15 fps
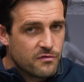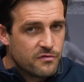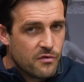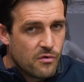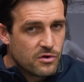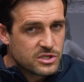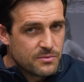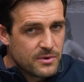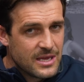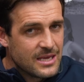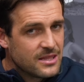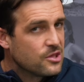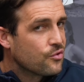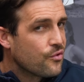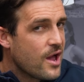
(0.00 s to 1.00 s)
force when you
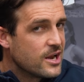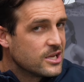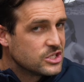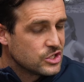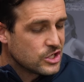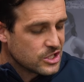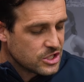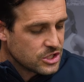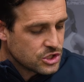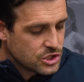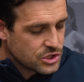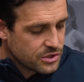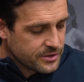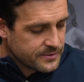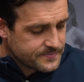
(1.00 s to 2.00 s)
hit the ground inside this
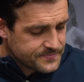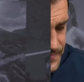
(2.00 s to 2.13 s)
shoe.